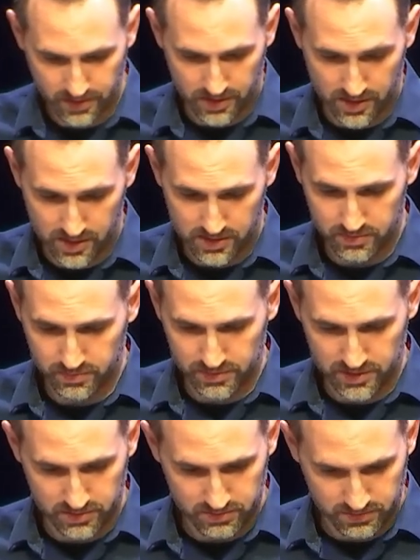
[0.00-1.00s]
Uh,
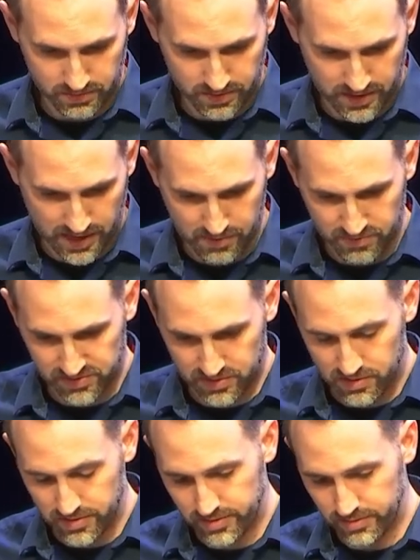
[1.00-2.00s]
well, that was
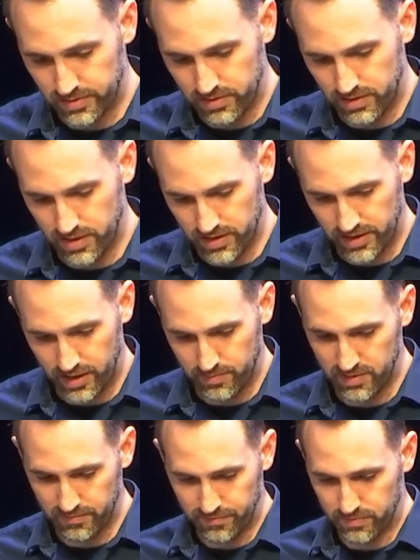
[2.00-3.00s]
all that
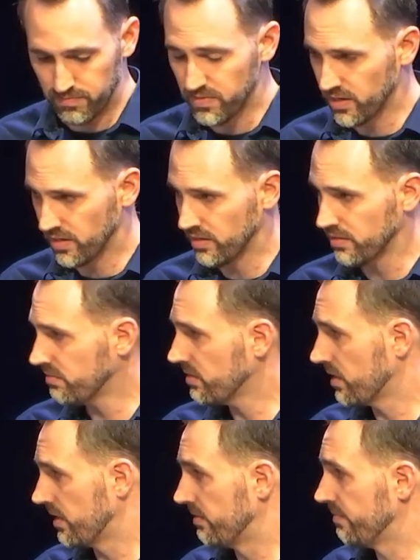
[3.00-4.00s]
came in for me.
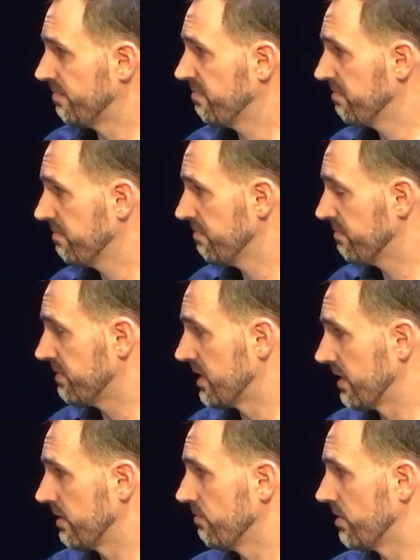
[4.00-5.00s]
Um,
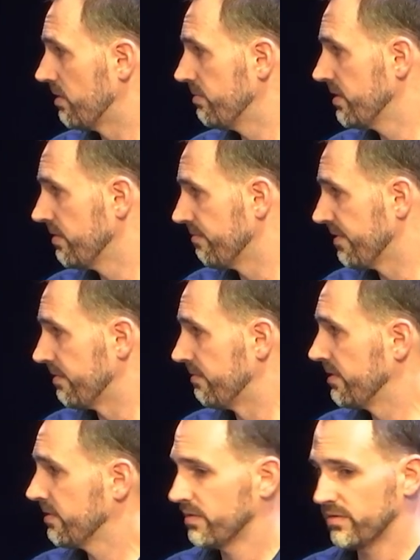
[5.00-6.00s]
thank you, Robbie and
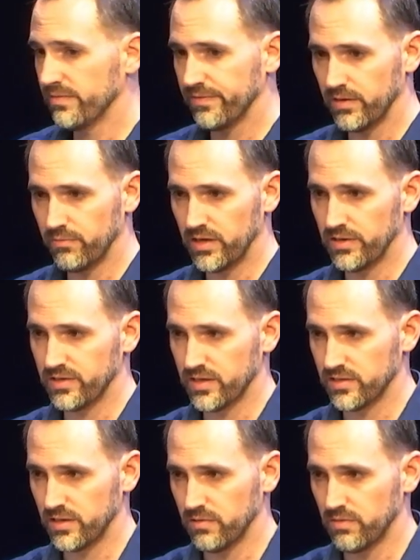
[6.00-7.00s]
Federico. If anyone else
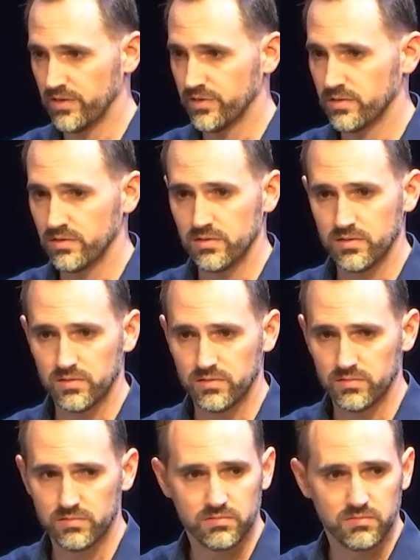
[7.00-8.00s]
has any questions,